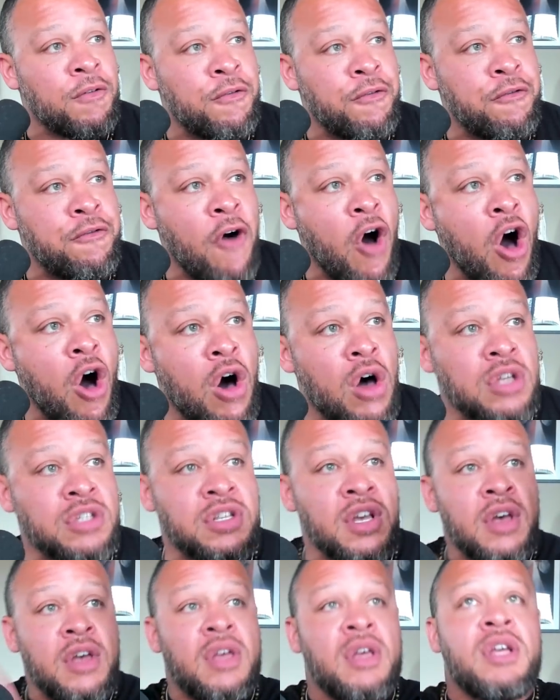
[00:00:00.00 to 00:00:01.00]

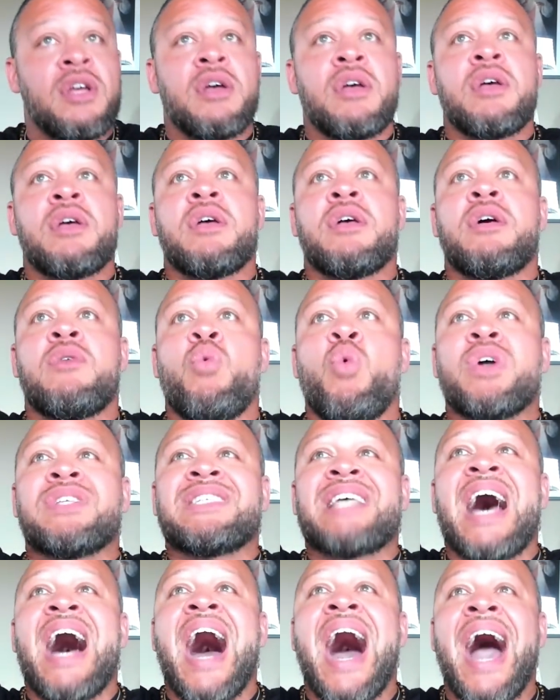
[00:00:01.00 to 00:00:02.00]
falls.
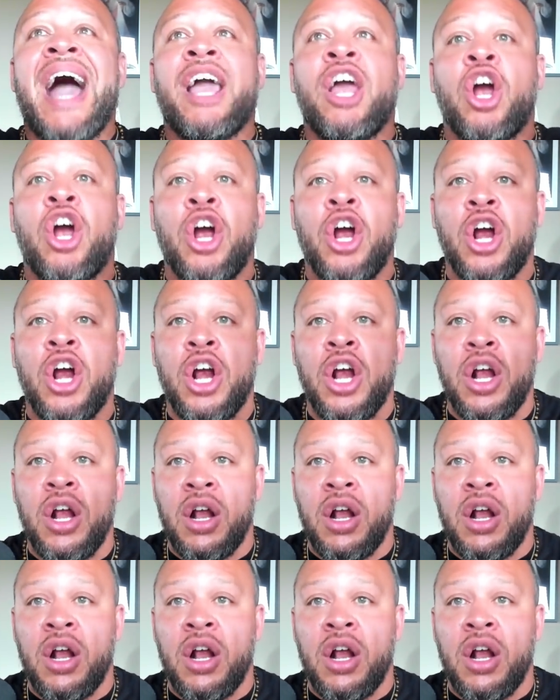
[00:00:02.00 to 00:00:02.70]
What's higher